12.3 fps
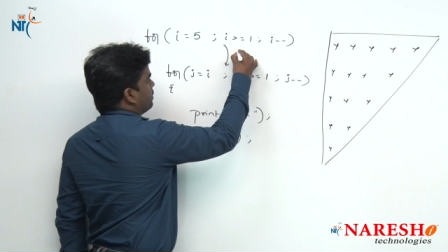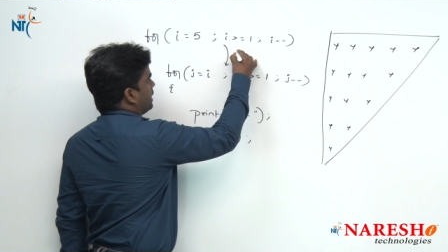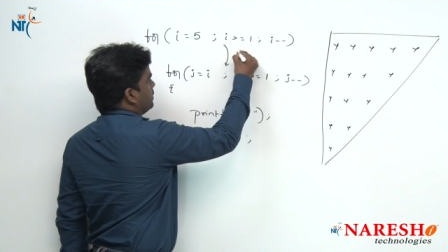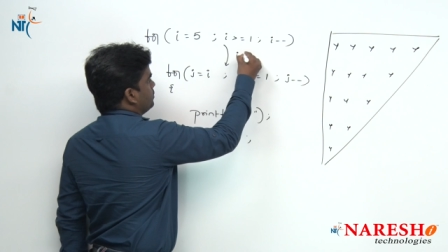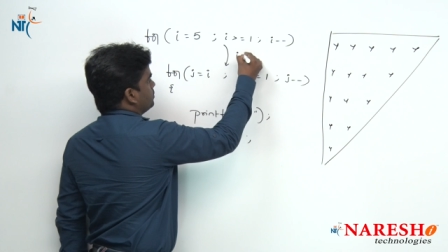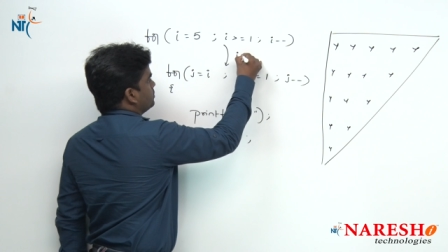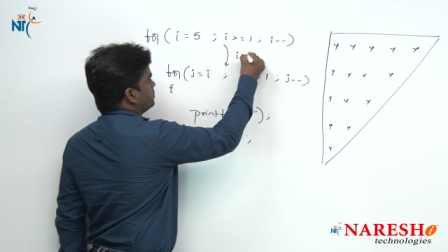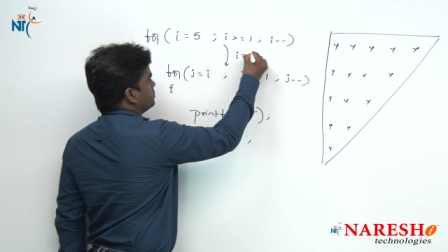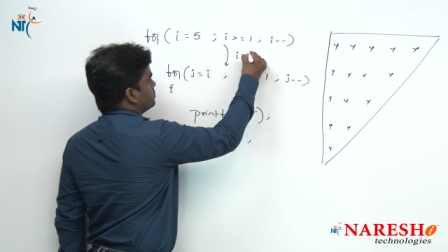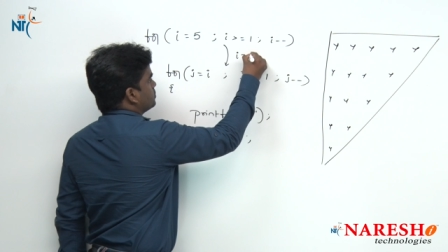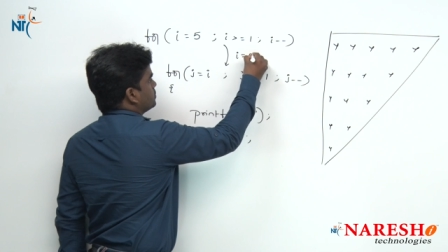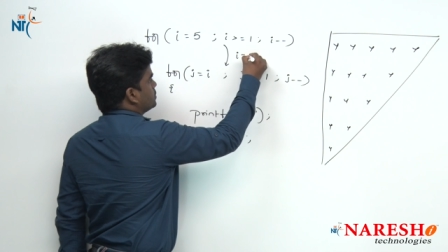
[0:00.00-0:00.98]
5.
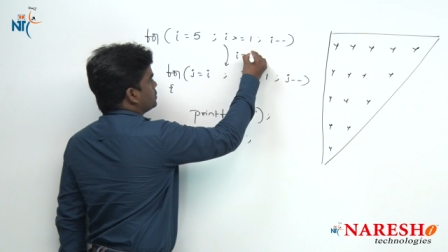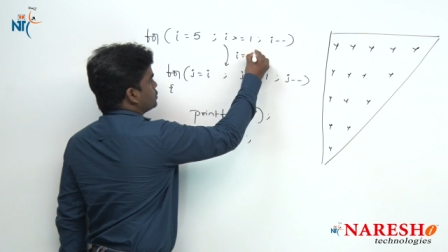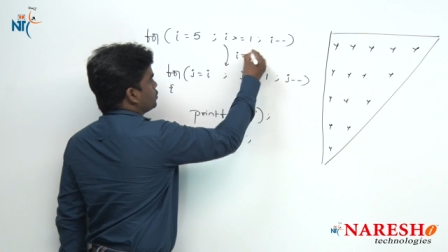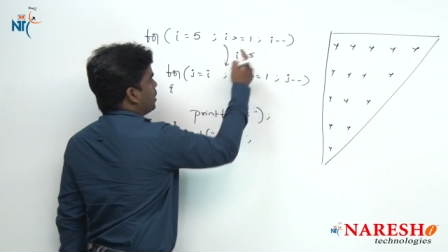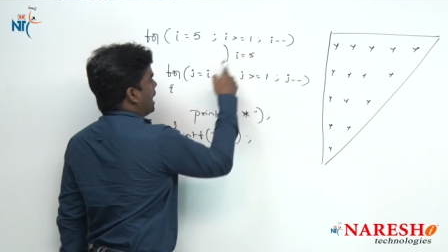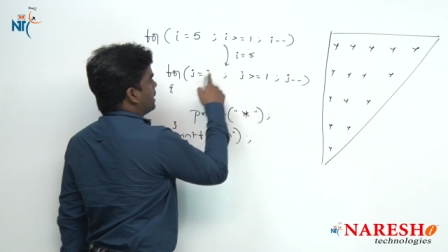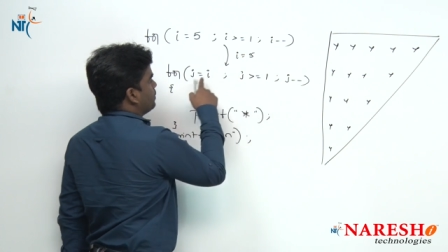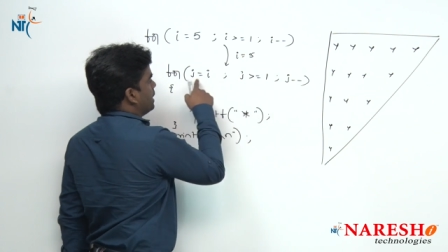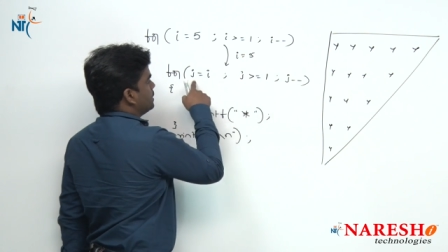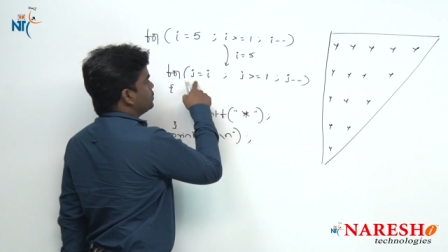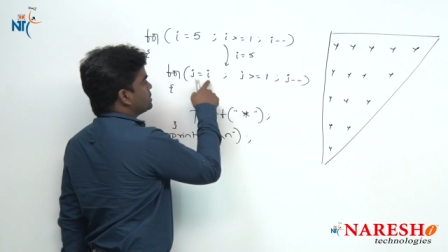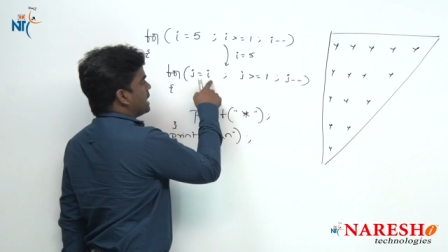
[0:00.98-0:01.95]
So, I
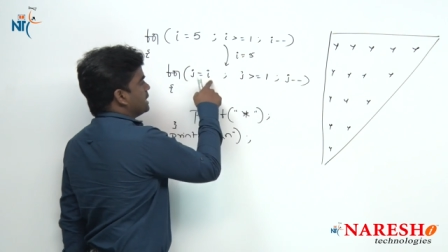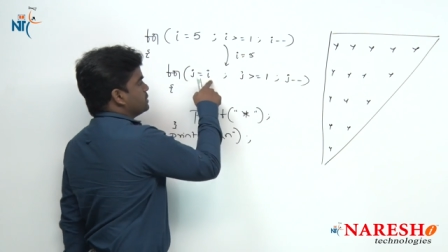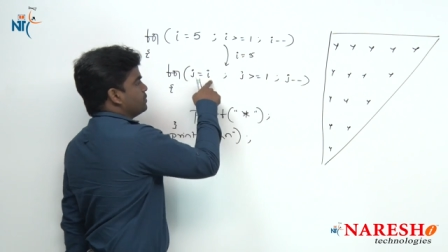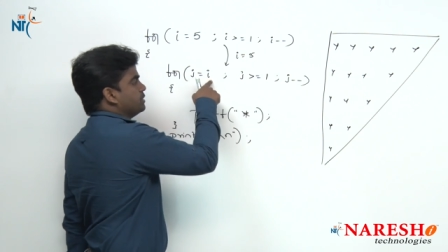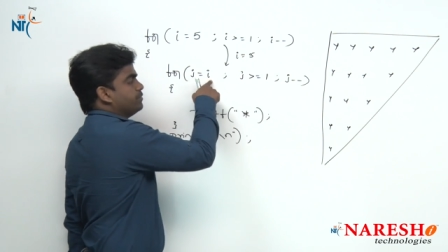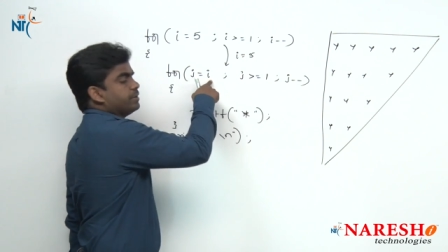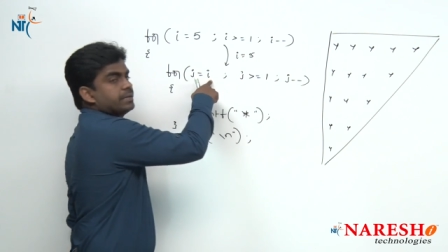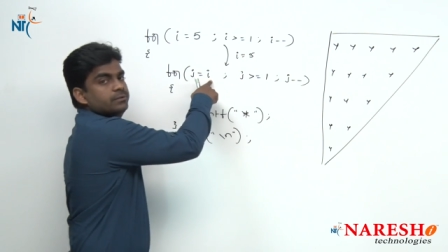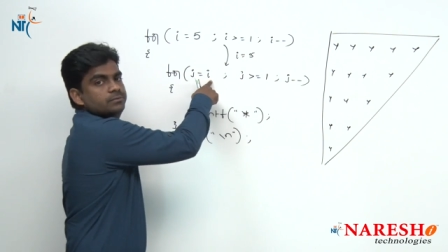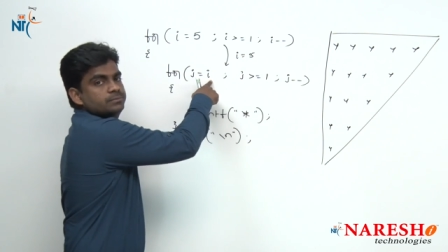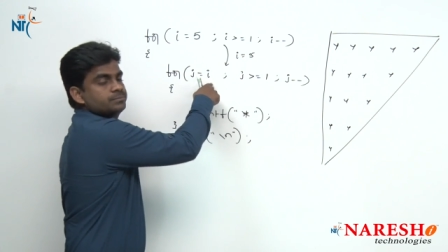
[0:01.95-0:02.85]
value starts with a 5,